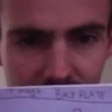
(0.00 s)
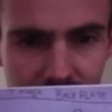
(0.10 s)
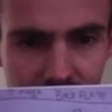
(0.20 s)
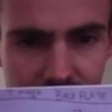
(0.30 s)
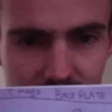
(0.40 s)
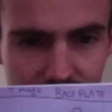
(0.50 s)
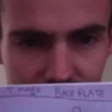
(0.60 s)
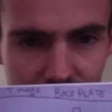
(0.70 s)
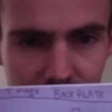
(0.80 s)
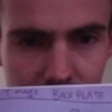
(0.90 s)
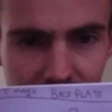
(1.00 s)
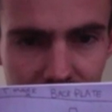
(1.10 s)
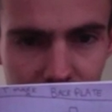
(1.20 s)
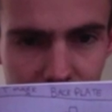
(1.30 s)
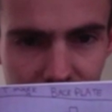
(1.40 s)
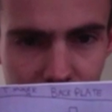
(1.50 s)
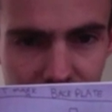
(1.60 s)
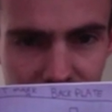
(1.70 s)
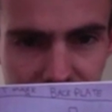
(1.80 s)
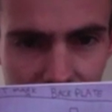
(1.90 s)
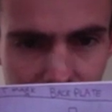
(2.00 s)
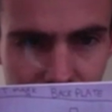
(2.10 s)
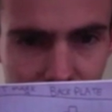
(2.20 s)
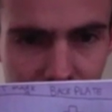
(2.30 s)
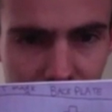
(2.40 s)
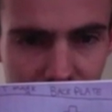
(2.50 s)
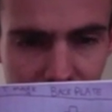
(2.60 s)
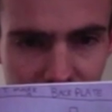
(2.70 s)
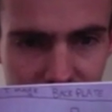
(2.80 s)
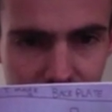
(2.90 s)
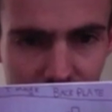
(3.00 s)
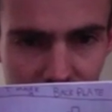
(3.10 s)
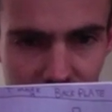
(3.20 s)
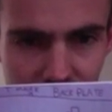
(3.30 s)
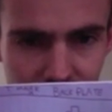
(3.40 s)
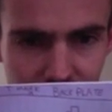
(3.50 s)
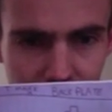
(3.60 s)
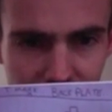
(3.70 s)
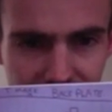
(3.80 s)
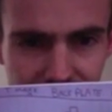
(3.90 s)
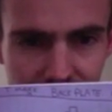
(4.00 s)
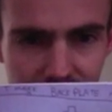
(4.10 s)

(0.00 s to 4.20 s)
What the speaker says: and you turn it back, but it must stop on this mark. It mustn't go